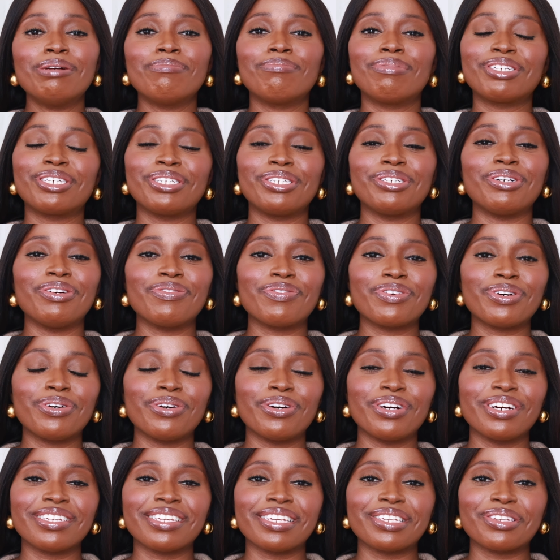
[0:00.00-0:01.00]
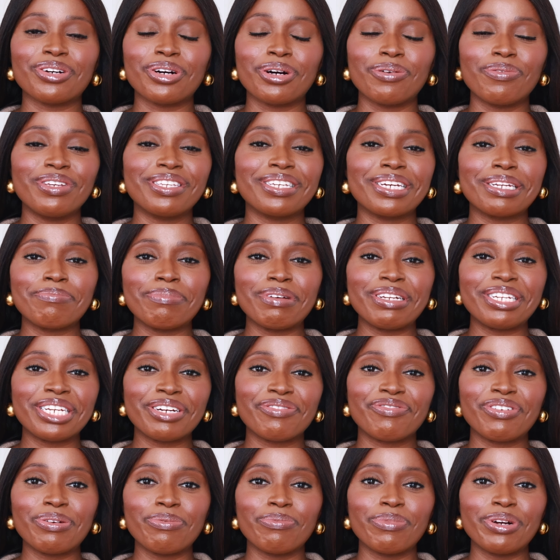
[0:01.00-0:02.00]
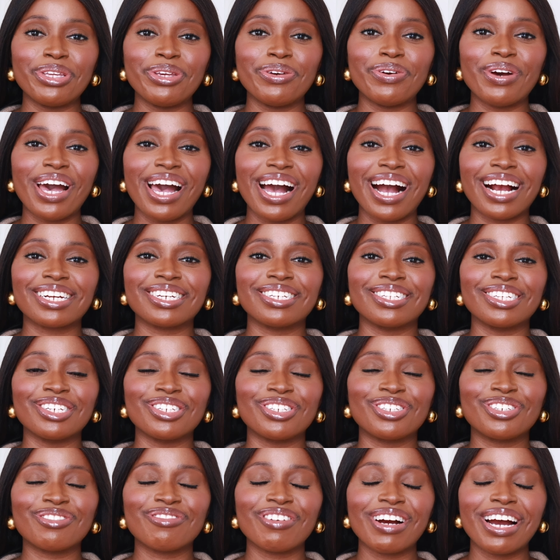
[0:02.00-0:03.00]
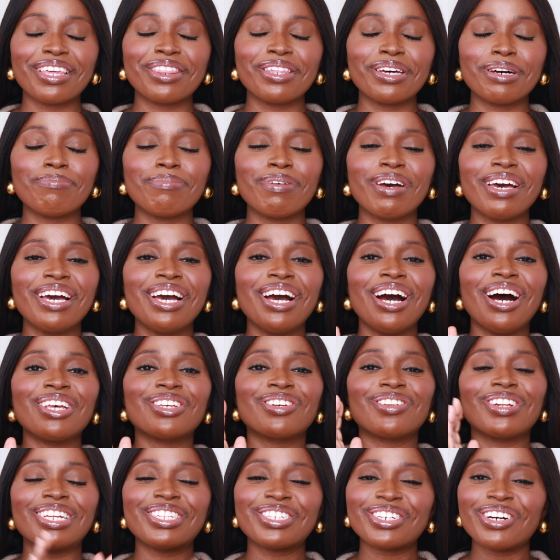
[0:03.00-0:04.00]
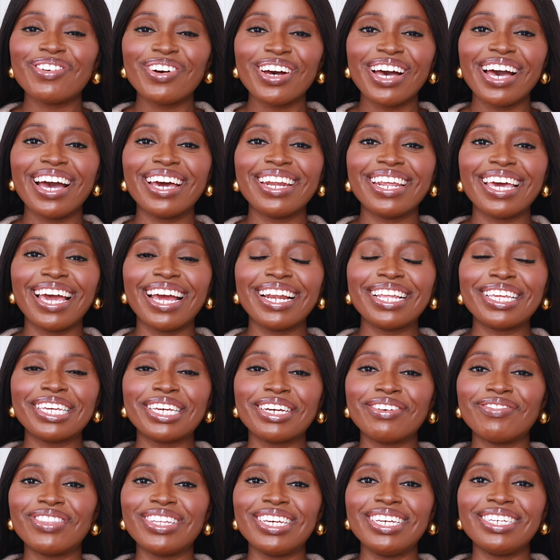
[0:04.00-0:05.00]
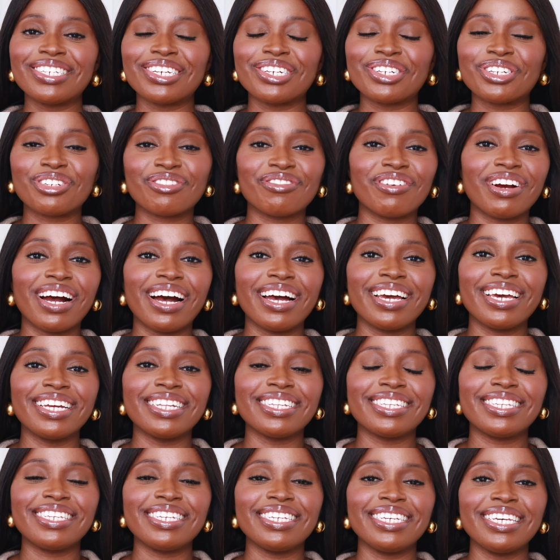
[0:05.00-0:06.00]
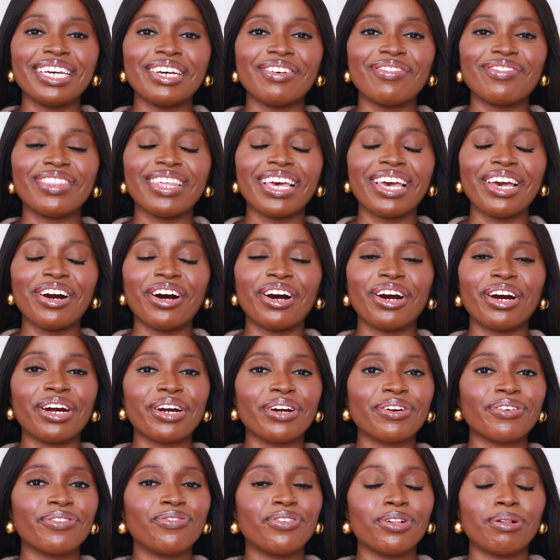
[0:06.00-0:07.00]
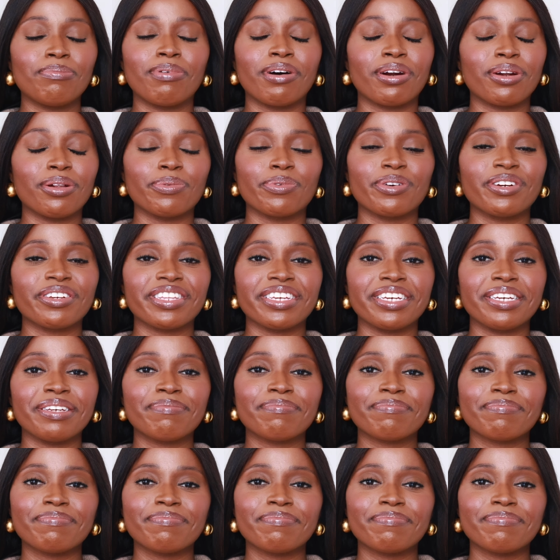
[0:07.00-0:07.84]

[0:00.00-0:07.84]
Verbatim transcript: But you know, of course, it's always going to be different when you actually try them. So let's go ahead and give these a try and see if they are full bottle worthy.